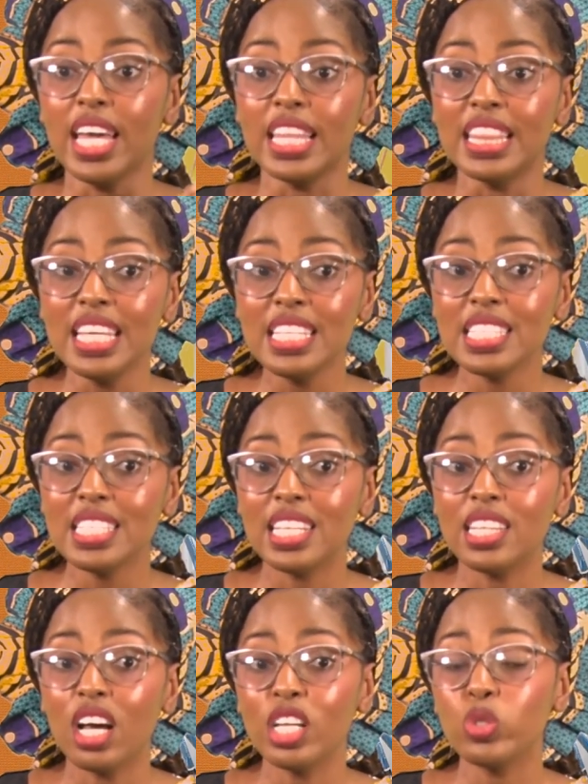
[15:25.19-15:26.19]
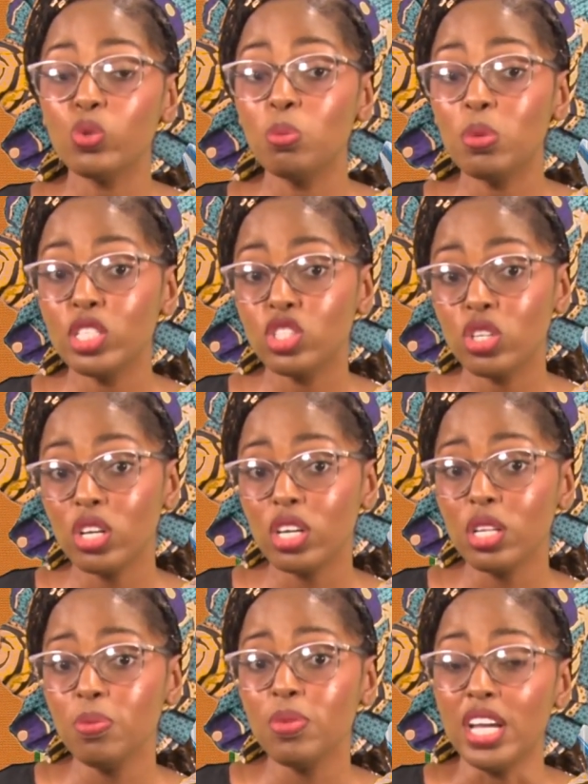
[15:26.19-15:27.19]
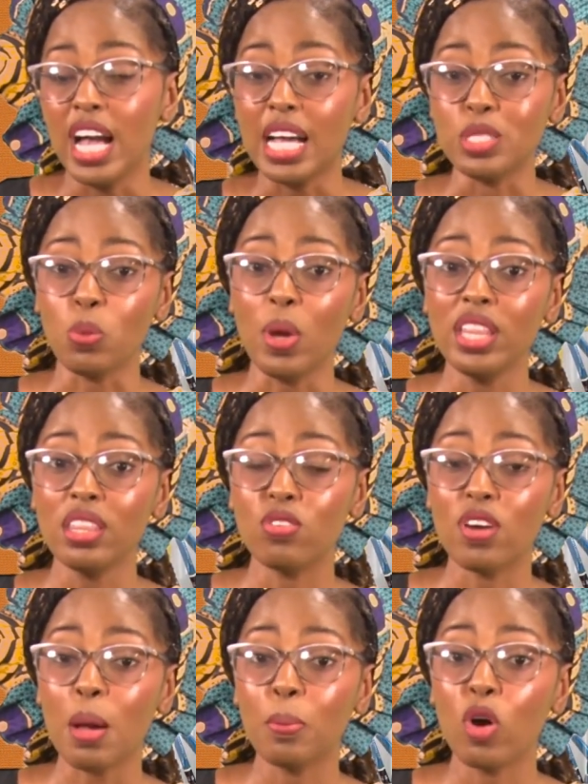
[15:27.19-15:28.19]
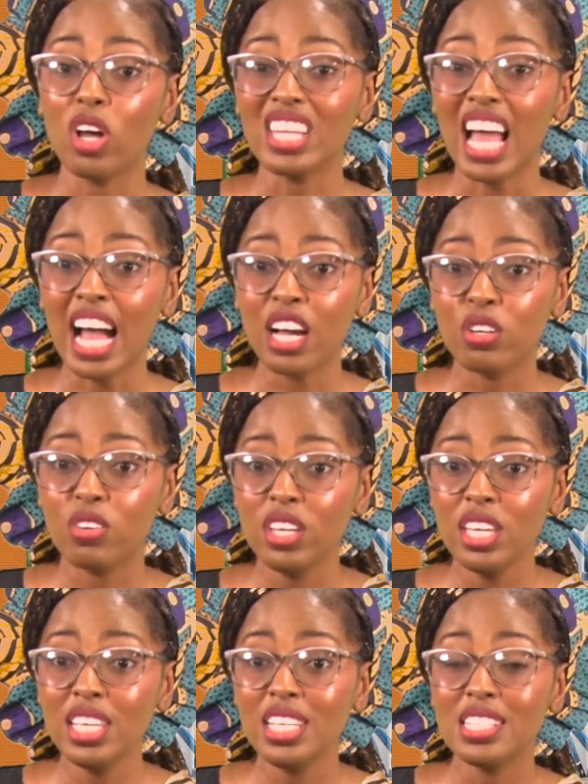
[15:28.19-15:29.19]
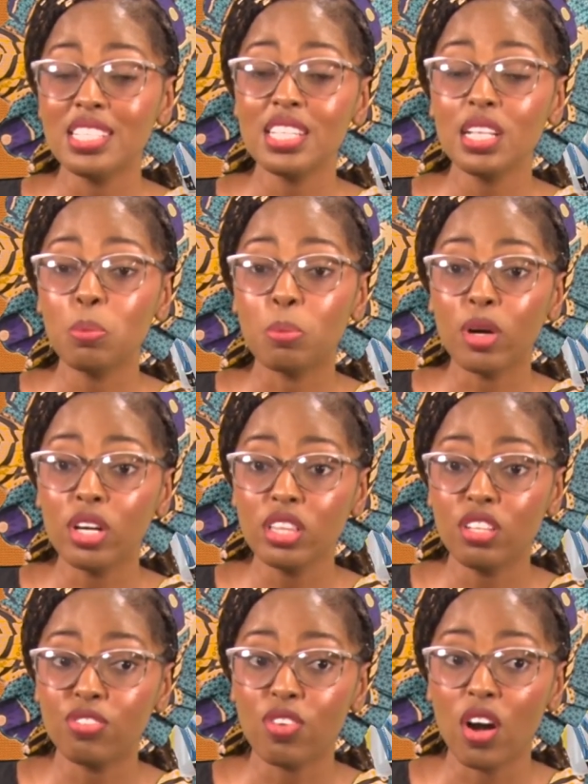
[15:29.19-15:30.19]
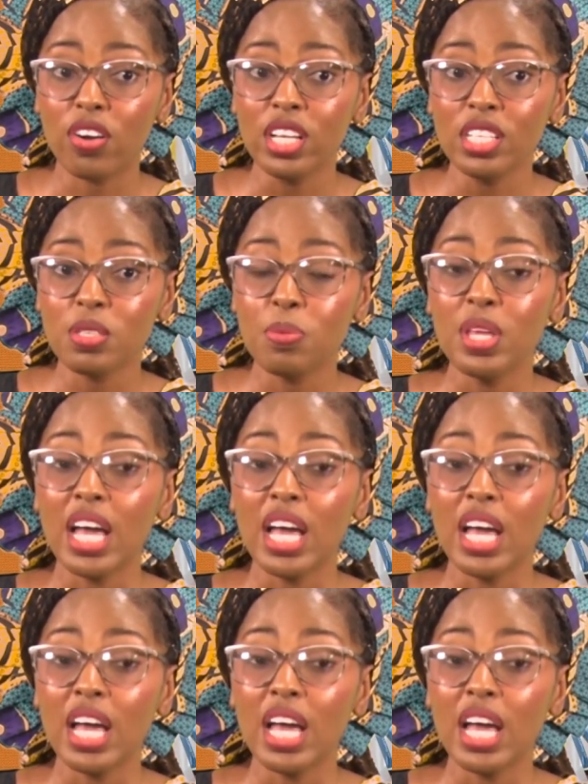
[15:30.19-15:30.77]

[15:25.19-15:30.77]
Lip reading: This did not do much good, as when the ram got angry, he still burnt the forest,